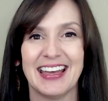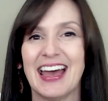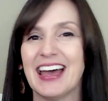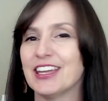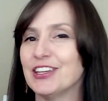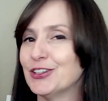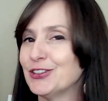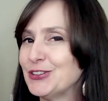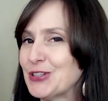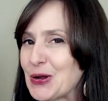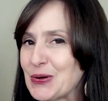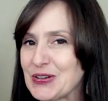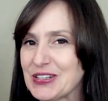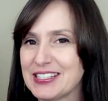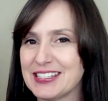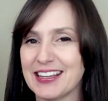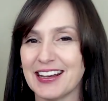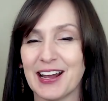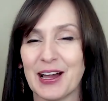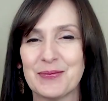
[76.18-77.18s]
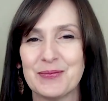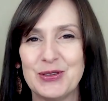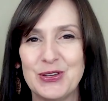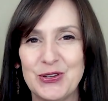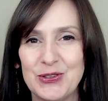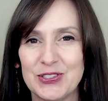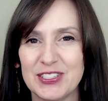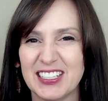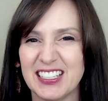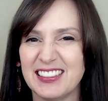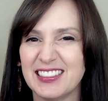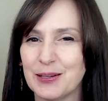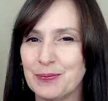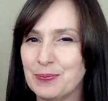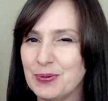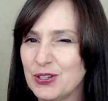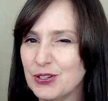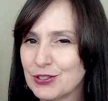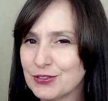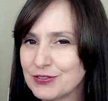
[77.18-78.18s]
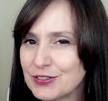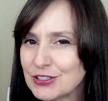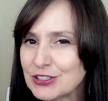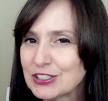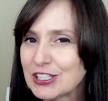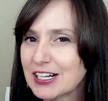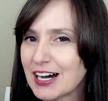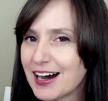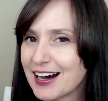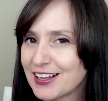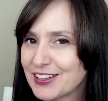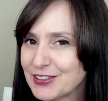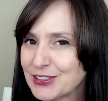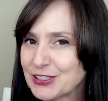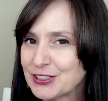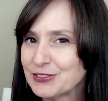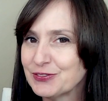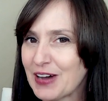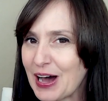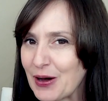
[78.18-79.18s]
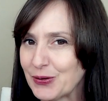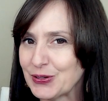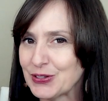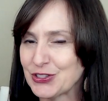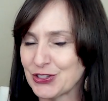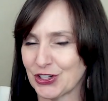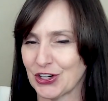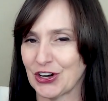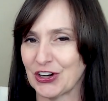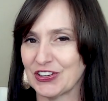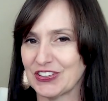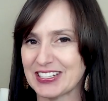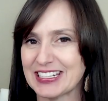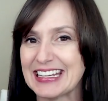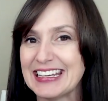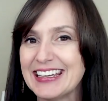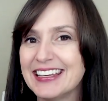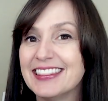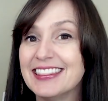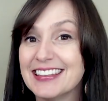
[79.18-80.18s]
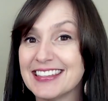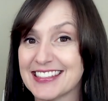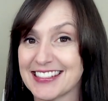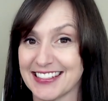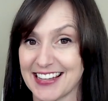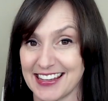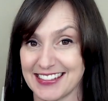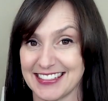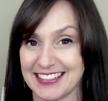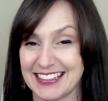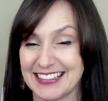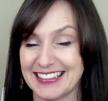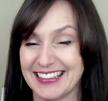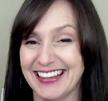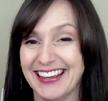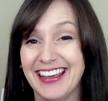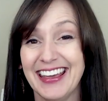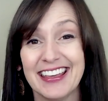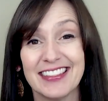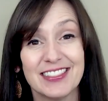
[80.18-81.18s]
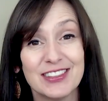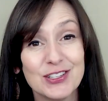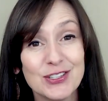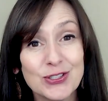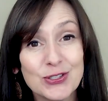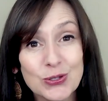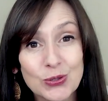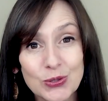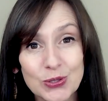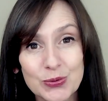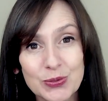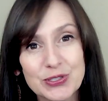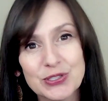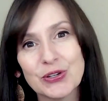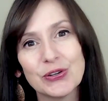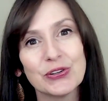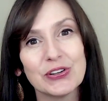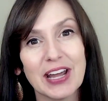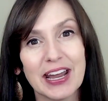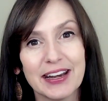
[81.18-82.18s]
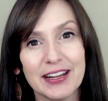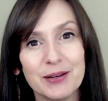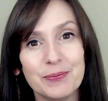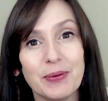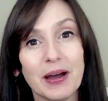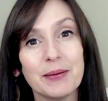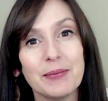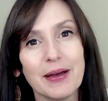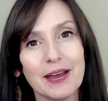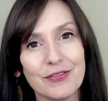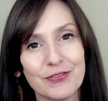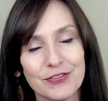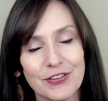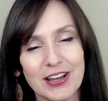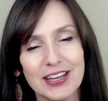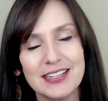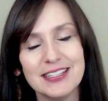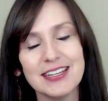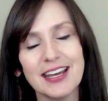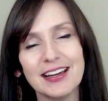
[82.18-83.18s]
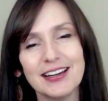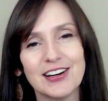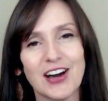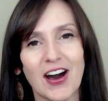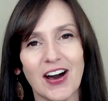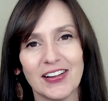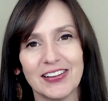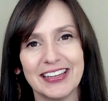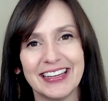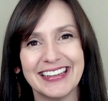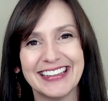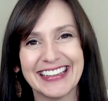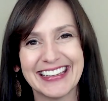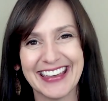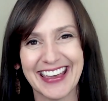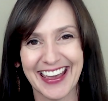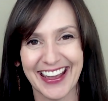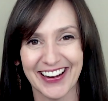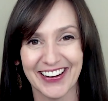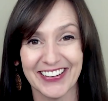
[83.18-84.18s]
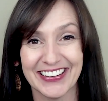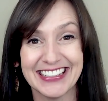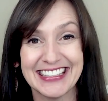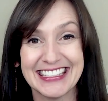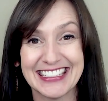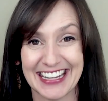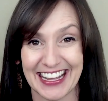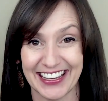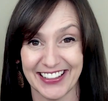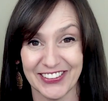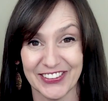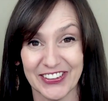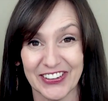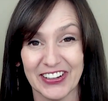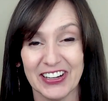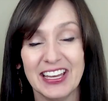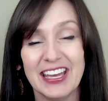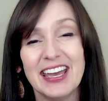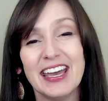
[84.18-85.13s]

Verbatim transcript: You'll notice that I'm using the beautiful color vowel chart in this lesson. This tool was created by my friend and colleague, Karen Taylor,